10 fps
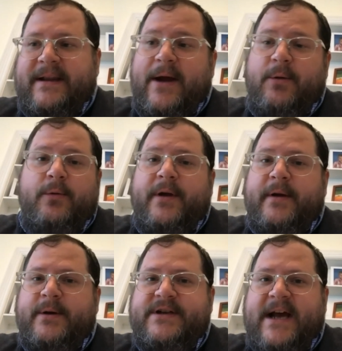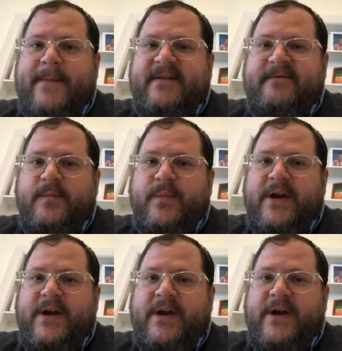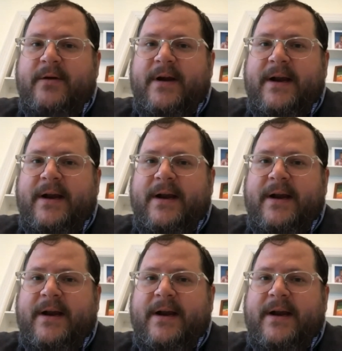they were really receptive to me, and